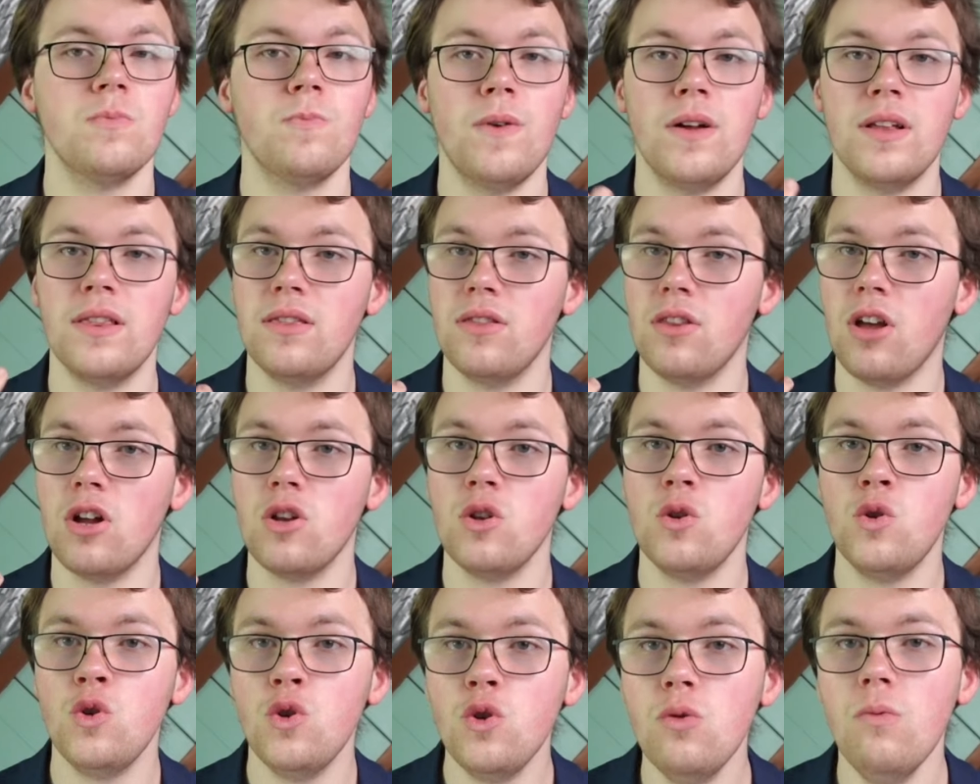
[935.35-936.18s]
but
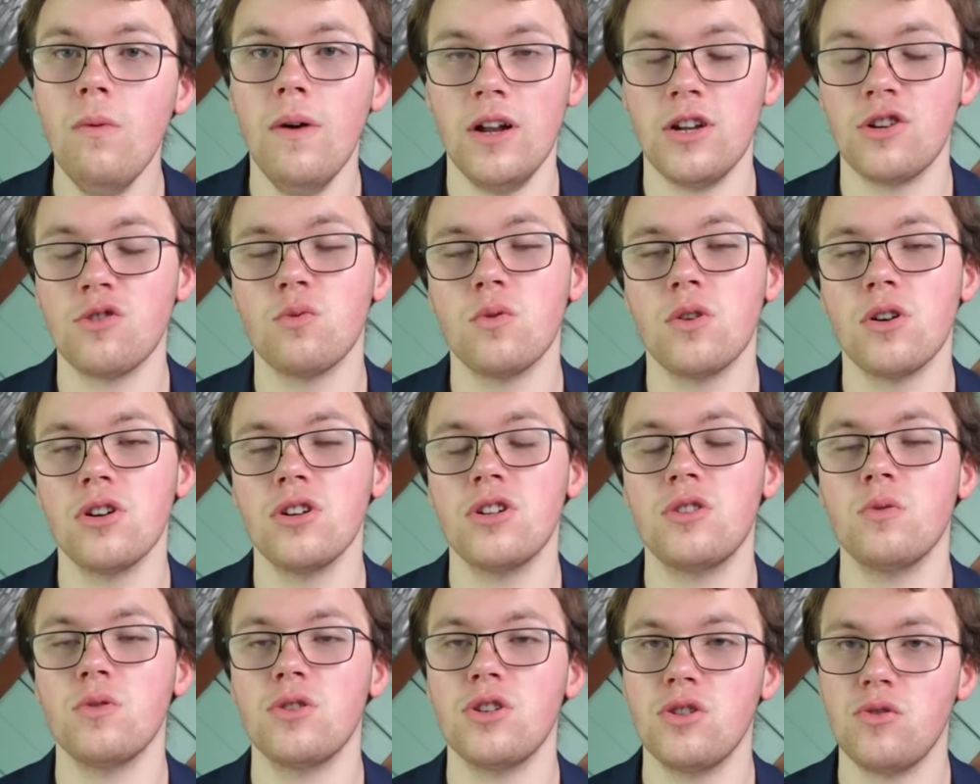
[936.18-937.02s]
not too much
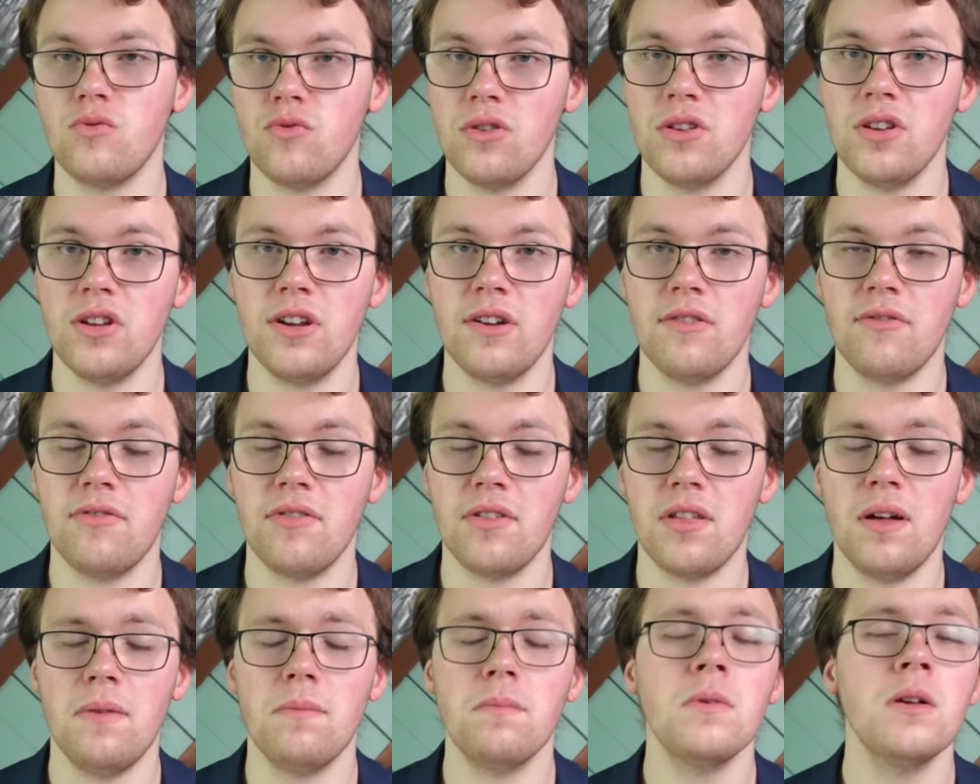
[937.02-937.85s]
worse, which is really good
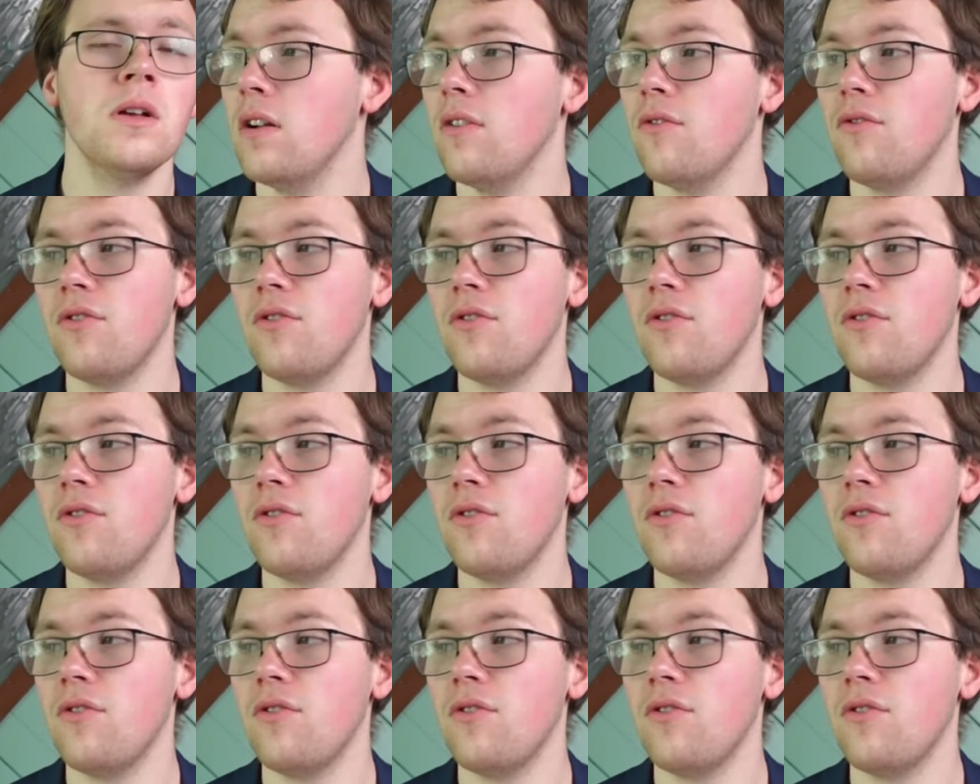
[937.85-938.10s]
for them.